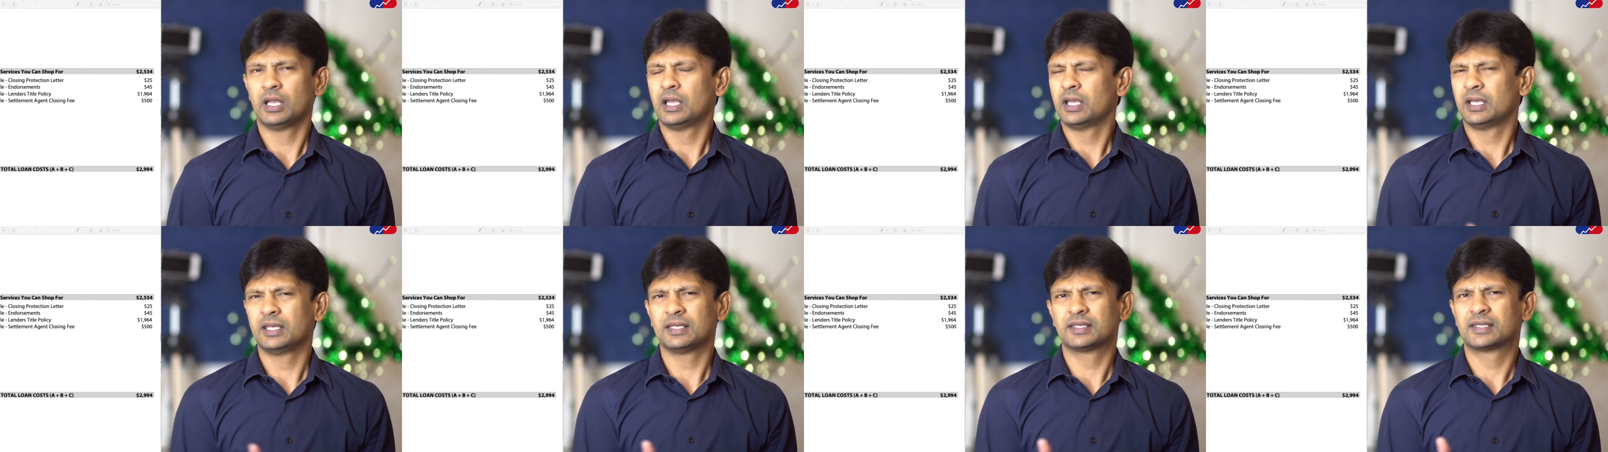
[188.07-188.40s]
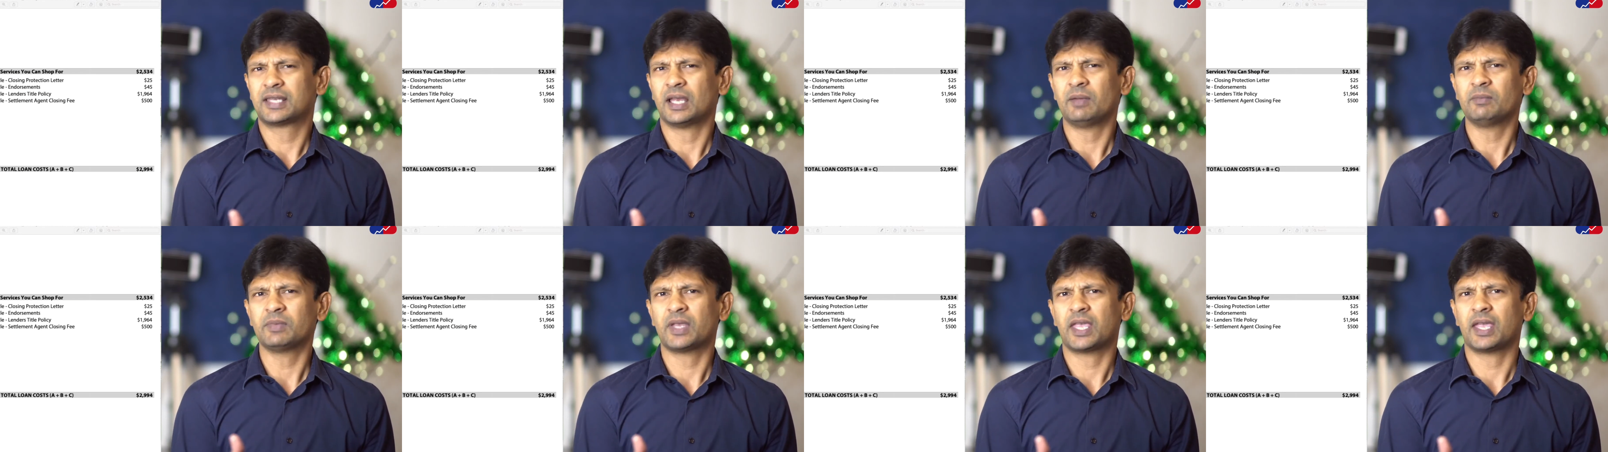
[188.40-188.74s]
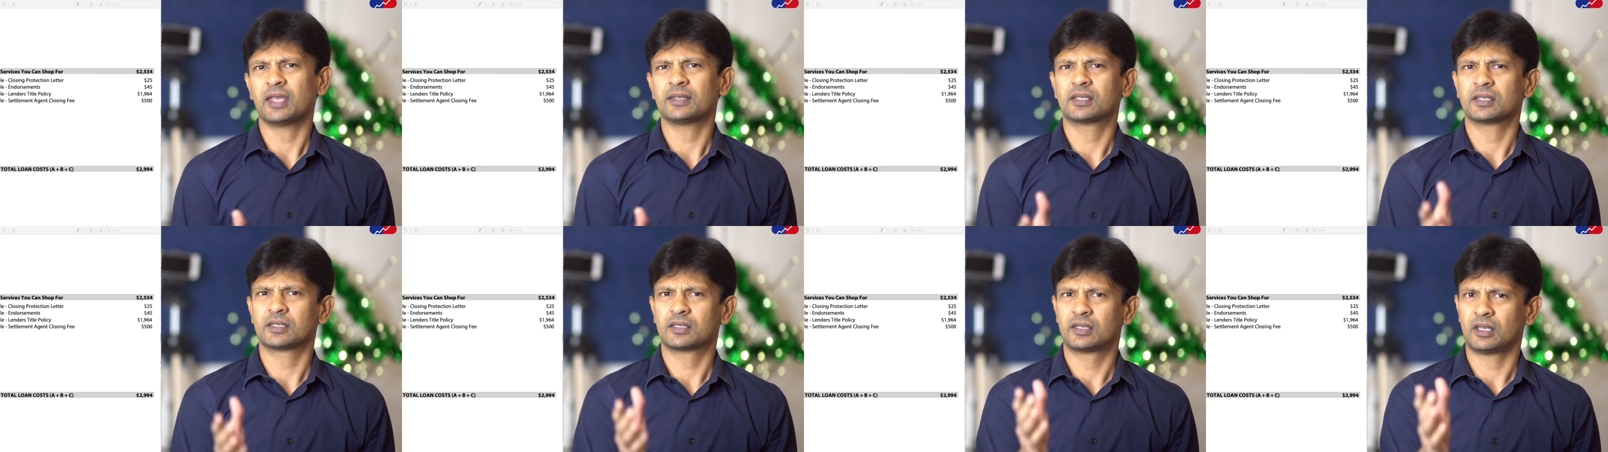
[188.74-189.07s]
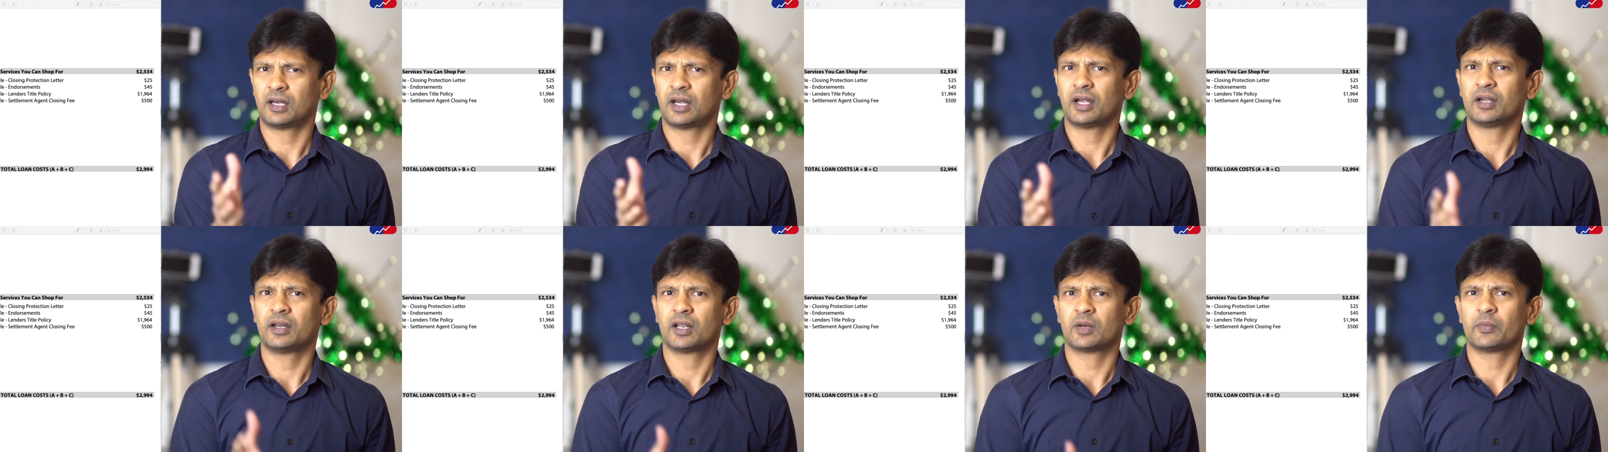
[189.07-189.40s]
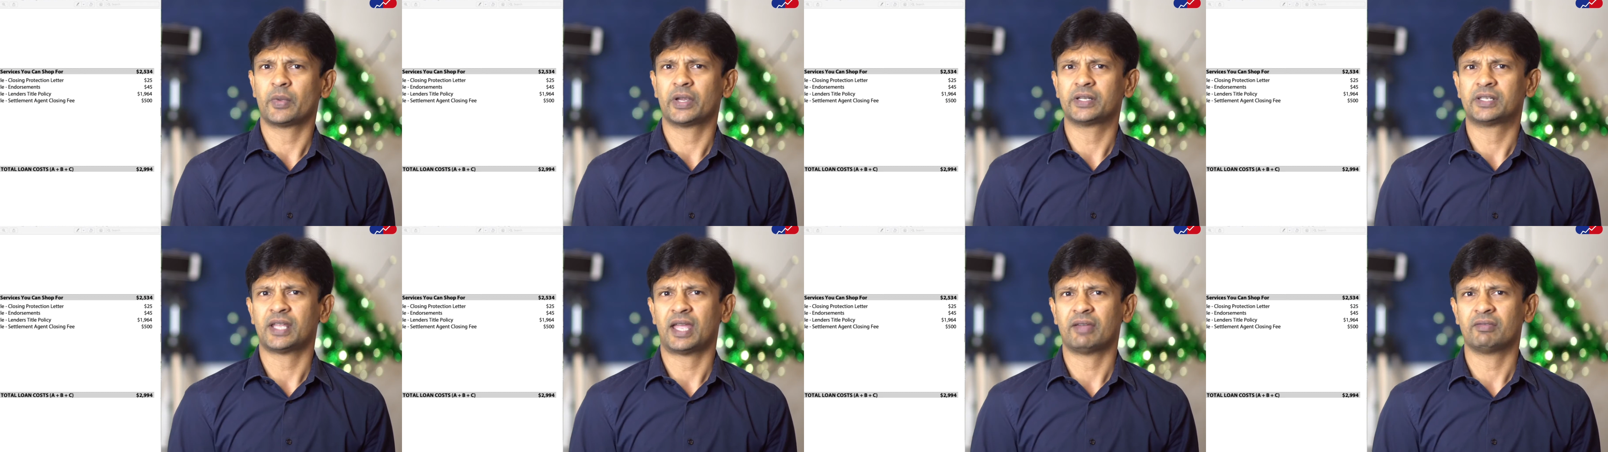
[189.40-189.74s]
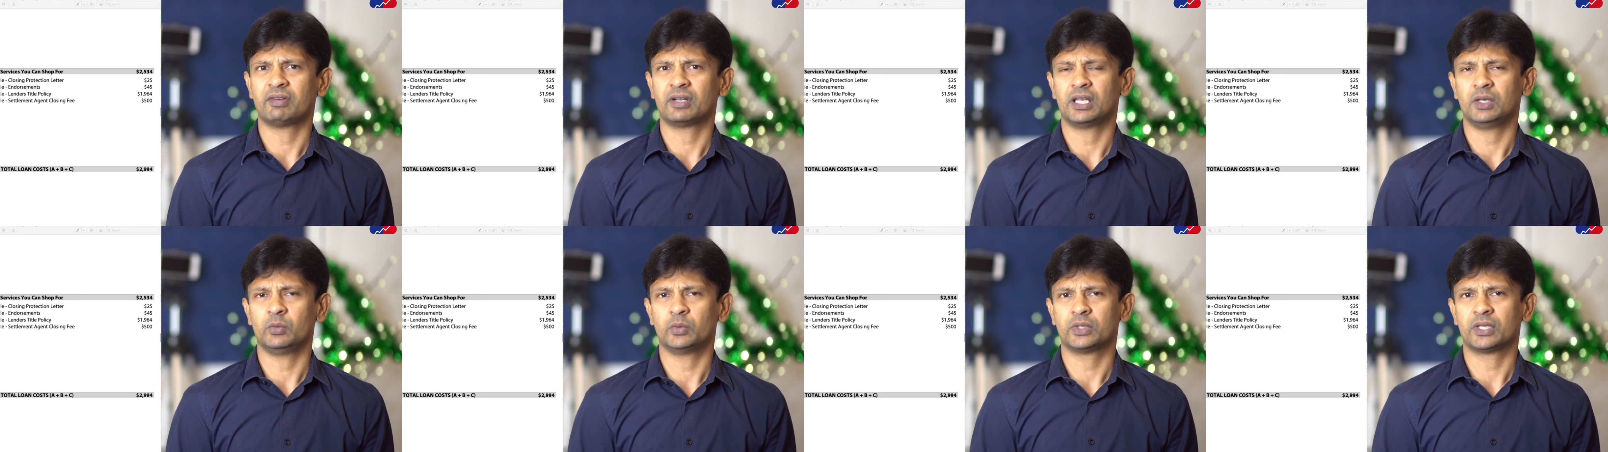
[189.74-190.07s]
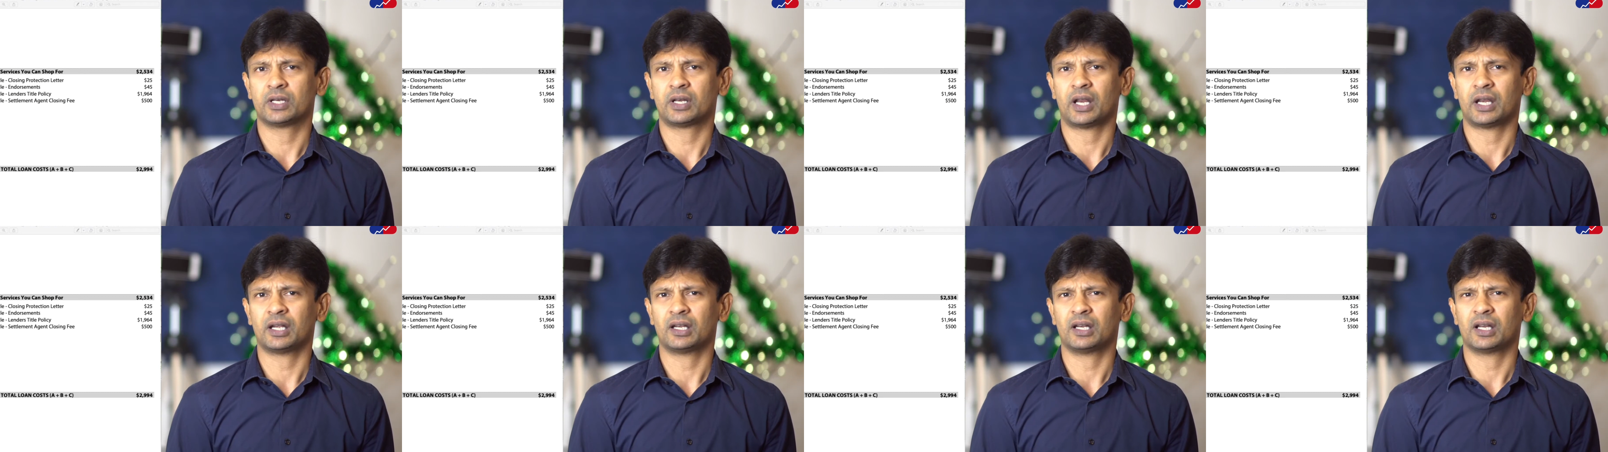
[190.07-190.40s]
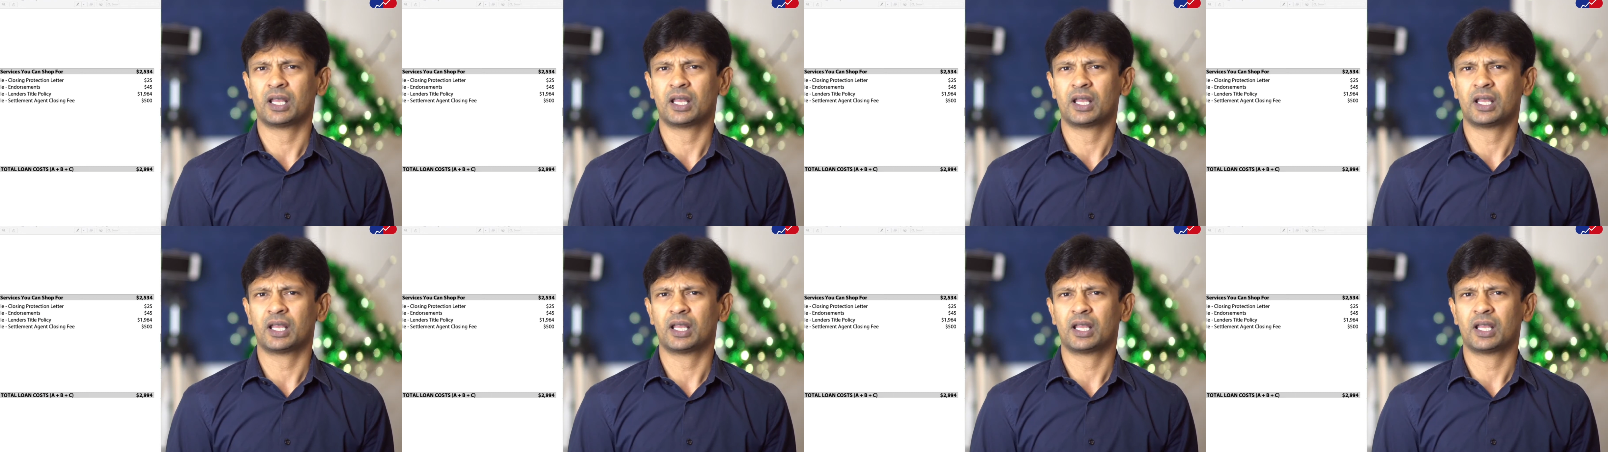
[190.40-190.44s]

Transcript: In some cases, the lender might have a deal with the title